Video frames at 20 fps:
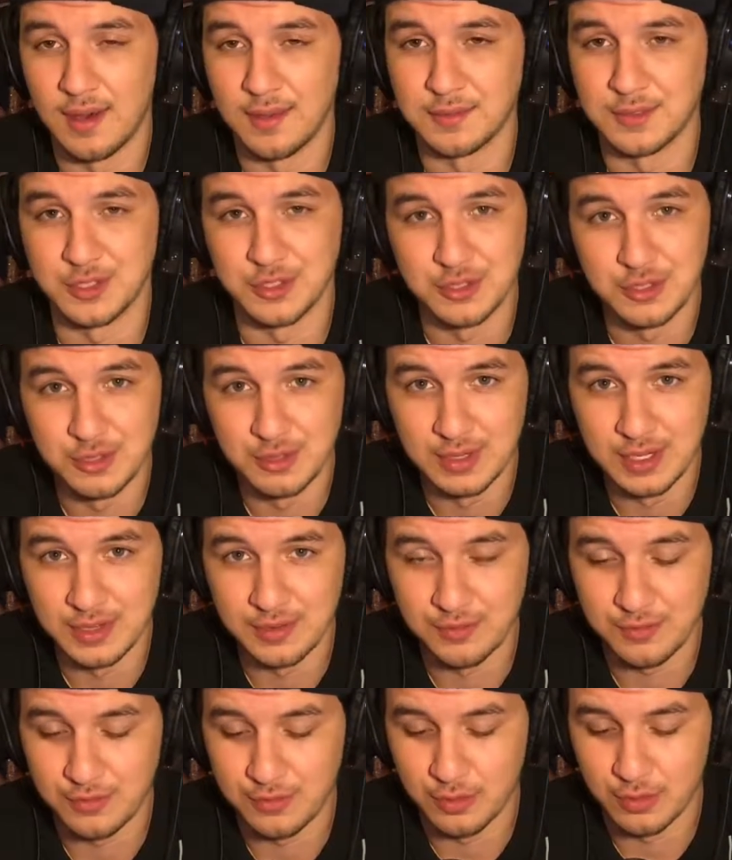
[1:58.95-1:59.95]
So tune
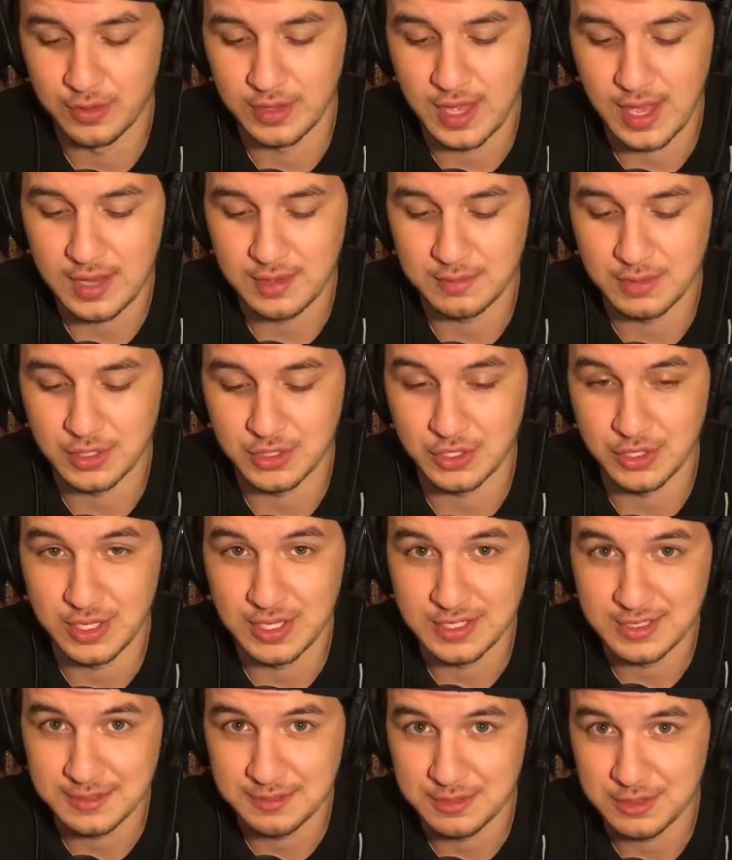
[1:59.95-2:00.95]
in for that. Make sure you
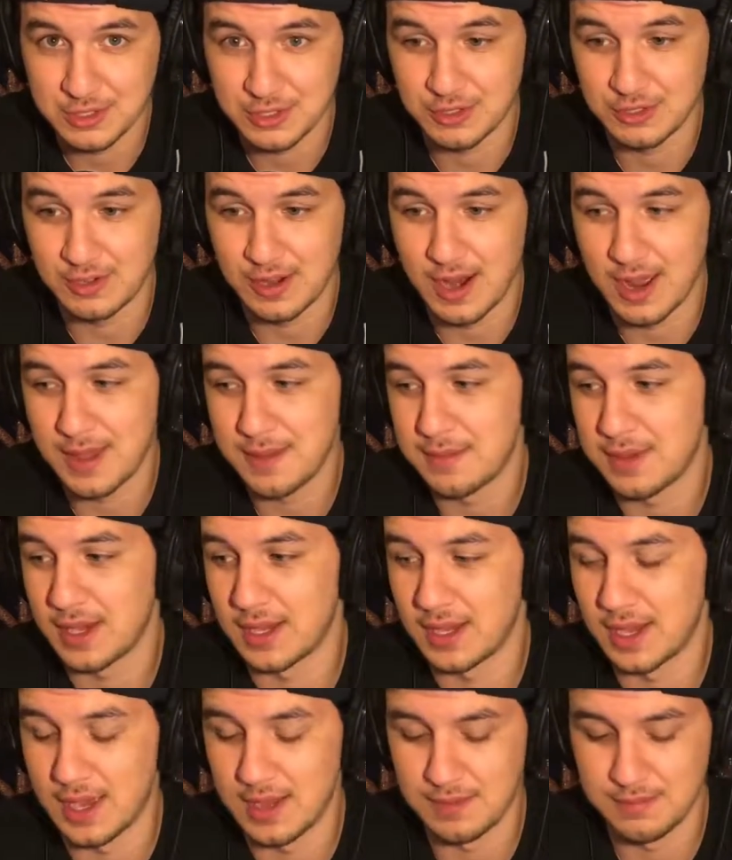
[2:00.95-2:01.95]
hit subscribe
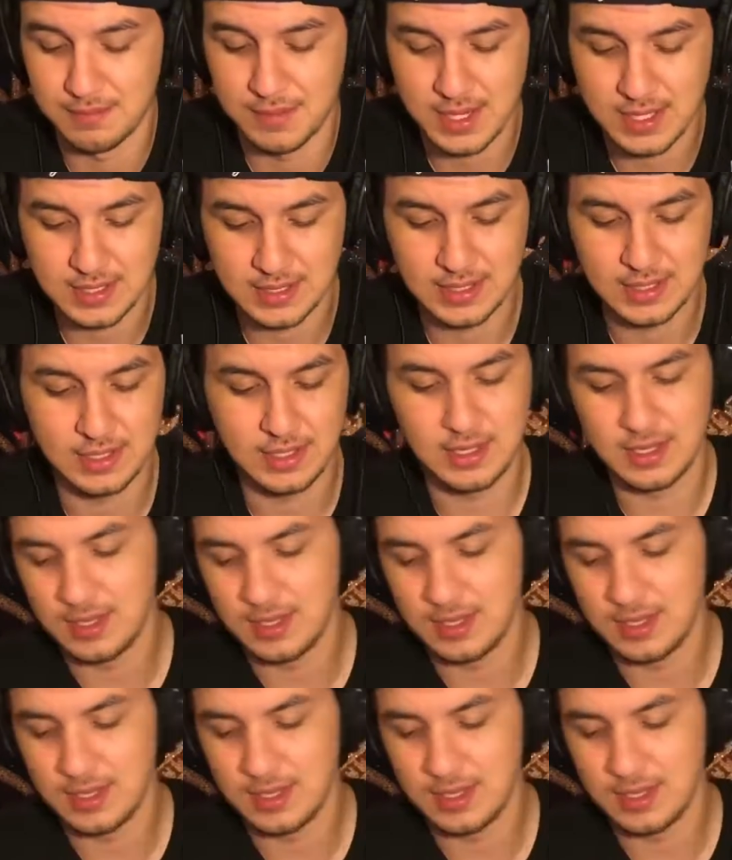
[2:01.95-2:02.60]
again. But